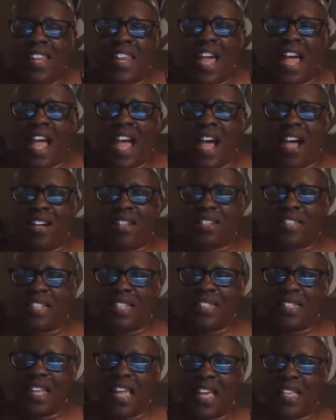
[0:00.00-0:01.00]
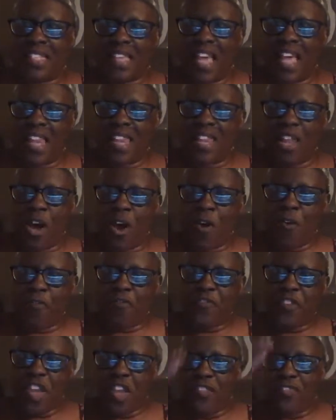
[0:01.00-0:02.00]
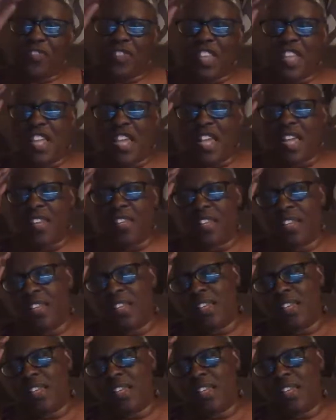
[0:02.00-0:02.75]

the house. She says hello. 50 and